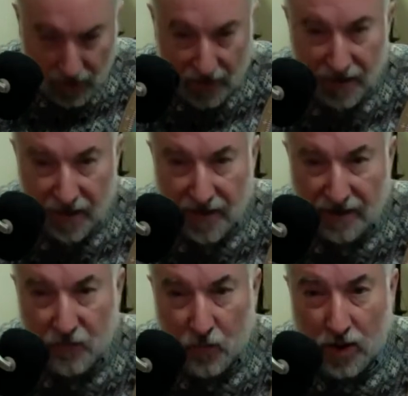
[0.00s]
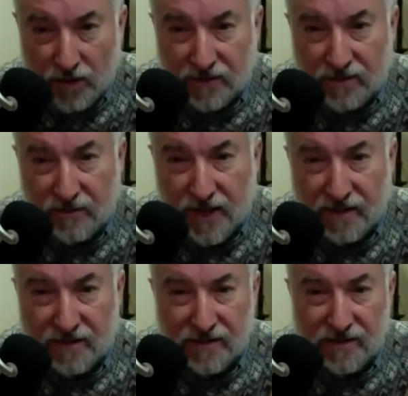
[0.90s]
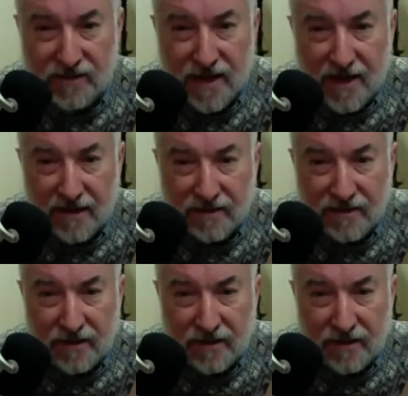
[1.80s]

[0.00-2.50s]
And I have won some cases that